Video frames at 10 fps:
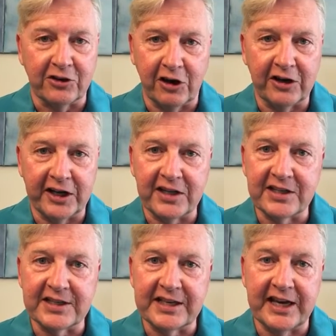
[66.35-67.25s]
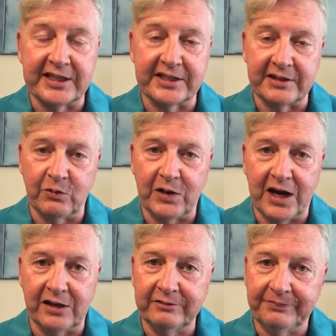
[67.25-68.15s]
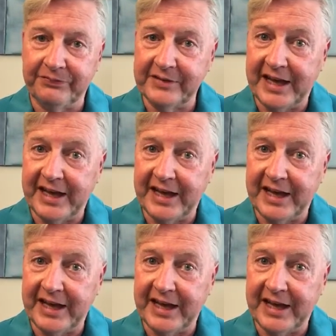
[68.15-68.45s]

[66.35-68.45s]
guardian said, well,